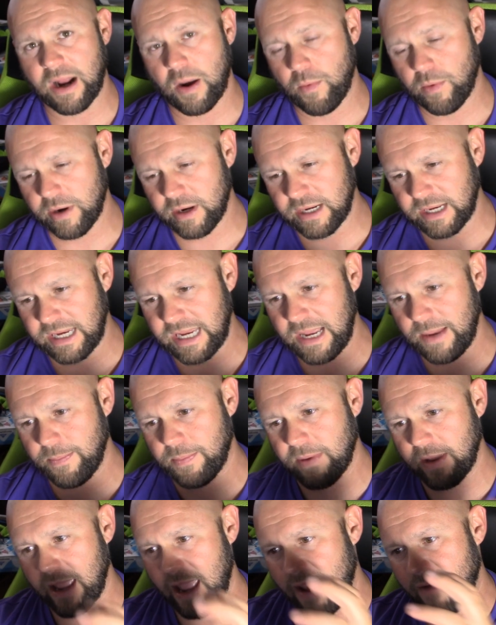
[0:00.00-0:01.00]
I wanted to
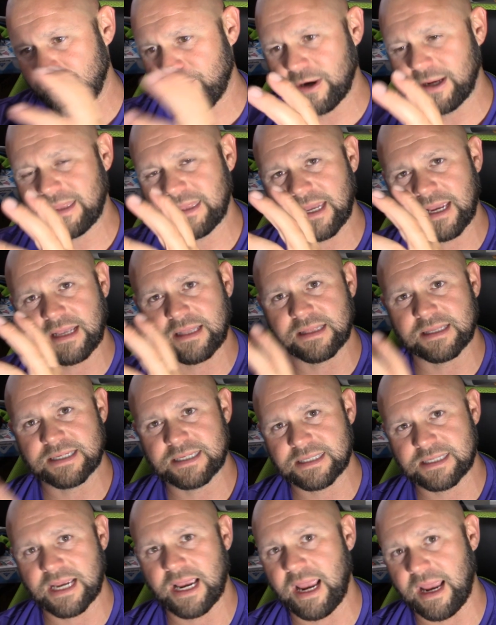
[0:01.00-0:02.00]
keep everything the
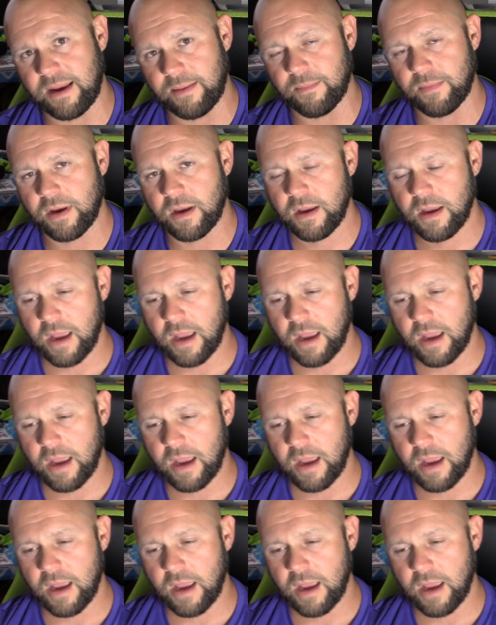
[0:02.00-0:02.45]
same.